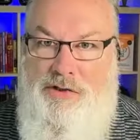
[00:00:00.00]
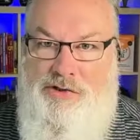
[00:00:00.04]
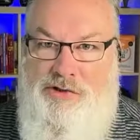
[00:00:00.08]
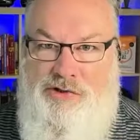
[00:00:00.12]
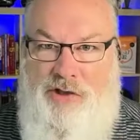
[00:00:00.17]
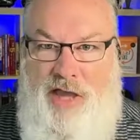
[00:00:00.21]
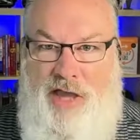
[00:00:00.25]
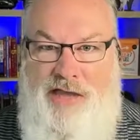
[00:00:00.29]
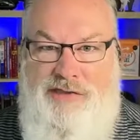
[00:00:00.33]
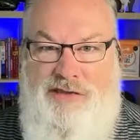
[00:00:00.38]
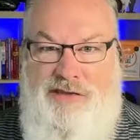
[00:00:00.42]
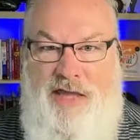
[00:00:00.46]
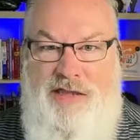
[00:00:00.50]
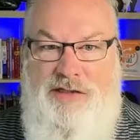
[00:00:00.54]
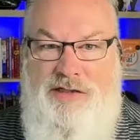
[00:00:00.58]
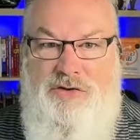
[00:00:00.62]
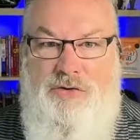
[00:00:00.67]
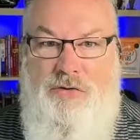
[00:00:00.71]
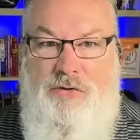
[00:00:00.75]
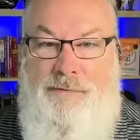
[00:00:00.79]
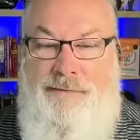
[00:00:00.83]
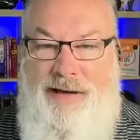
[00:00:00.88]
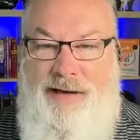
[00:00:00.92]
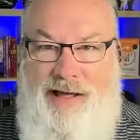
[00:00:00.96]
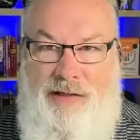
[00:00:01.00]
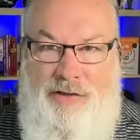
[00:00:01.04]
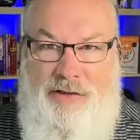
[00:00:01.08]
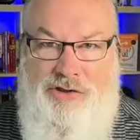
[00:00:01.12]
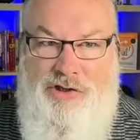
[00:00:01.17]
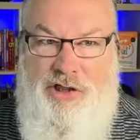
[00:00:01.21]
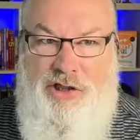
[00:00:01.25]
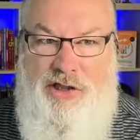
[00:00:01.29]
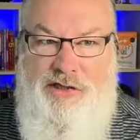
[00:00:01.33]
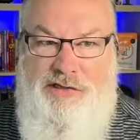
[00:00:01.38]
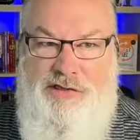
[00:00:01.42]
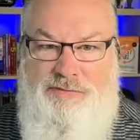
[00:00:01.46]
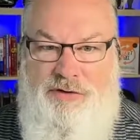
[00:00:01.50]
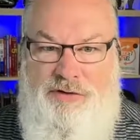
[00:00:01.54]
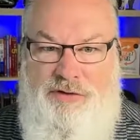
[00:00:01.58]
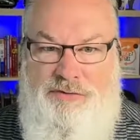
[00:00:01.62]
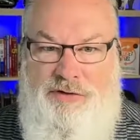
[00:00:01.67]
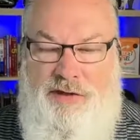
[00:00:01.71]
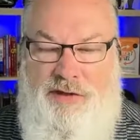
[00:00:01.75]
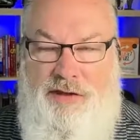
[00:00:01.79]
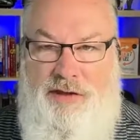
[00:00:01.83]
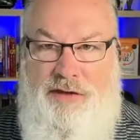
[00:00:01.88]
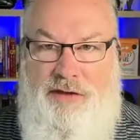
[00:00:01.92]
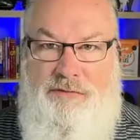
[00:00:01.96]
So, guys, I do apologize, but
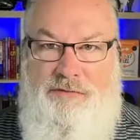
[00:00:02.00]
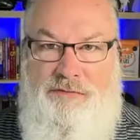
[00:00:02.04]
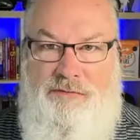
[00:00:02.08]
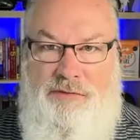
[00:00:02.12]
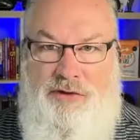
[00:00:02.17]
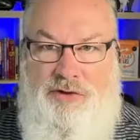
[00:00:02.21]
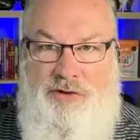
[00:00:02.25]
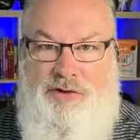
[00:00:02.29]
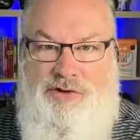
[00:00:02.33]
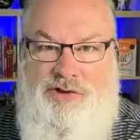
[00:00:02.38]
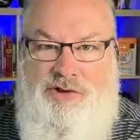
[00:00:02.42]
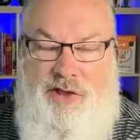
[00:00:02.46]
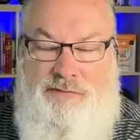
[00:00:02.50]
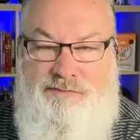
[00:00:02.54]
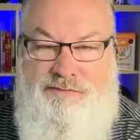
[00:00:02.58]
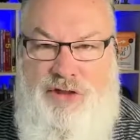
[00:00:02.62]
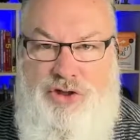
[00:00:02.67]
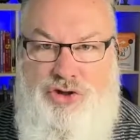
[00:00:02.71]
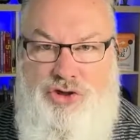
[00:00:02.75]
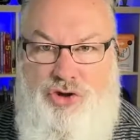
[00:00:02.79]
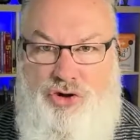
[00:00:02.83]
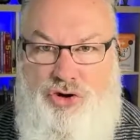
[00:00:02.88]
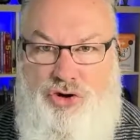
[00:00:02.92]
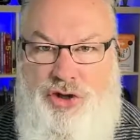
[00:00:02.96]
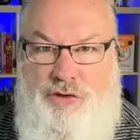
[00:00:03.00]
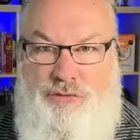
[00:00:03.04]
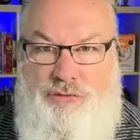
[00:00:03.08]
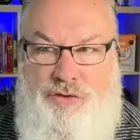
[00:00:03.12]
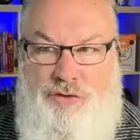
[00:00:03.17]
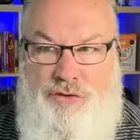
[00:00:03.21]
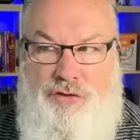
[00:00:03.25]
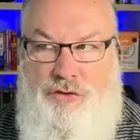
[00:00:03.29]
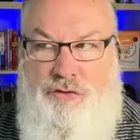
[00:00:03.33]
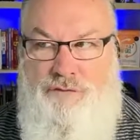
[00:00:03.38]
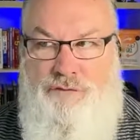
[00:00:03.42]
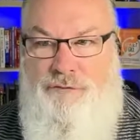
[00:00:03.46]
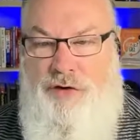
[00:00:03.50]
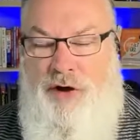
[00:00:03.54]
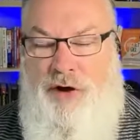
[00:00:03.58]
it looks like Midjourney with the new